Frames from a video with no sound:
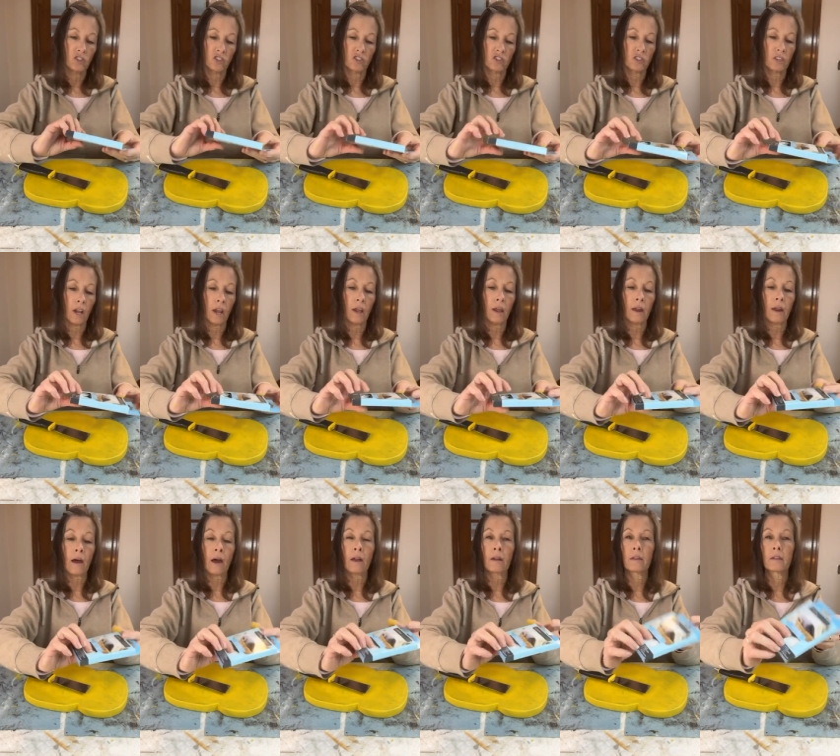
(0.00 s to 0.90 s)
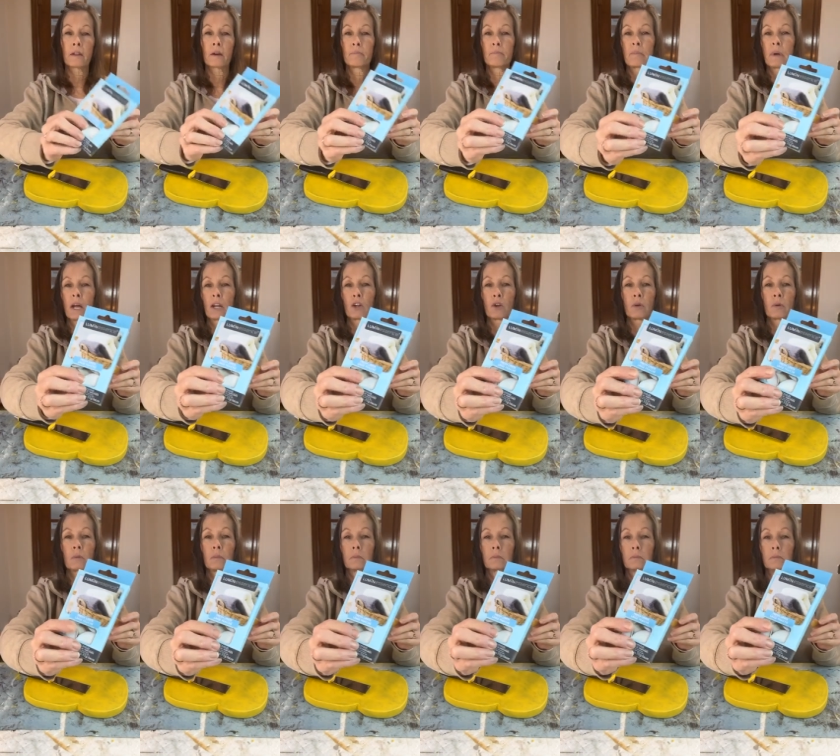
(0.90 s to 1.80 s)
just take it out of the
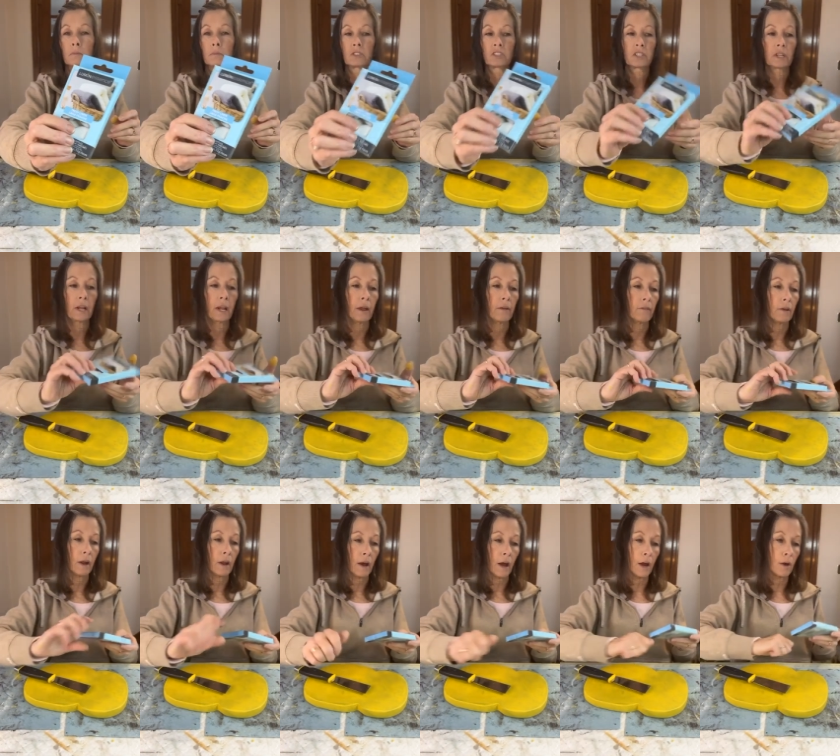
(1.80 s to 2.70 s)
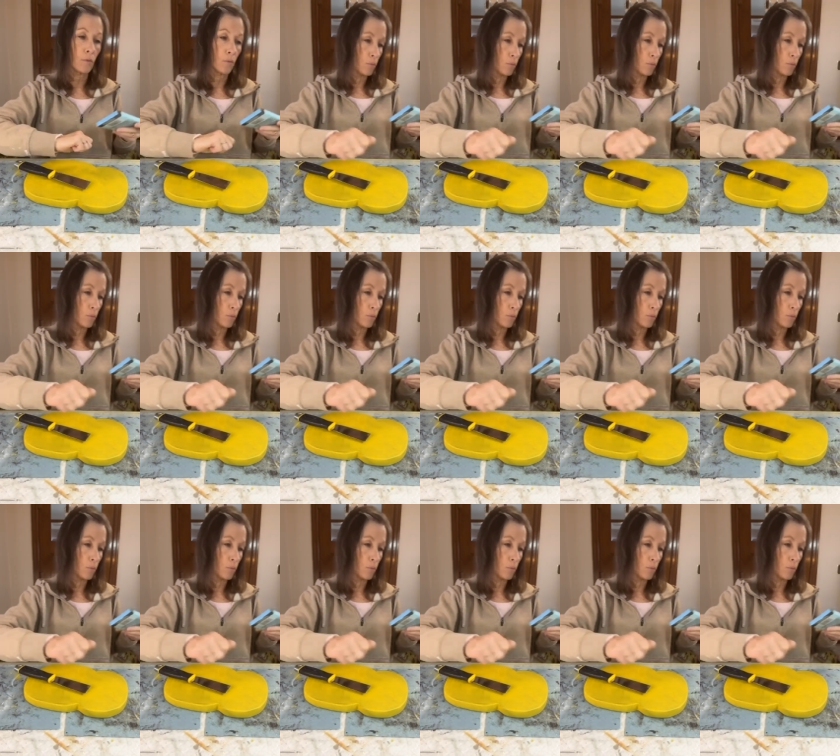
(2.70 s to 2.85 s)
metal sleeve, and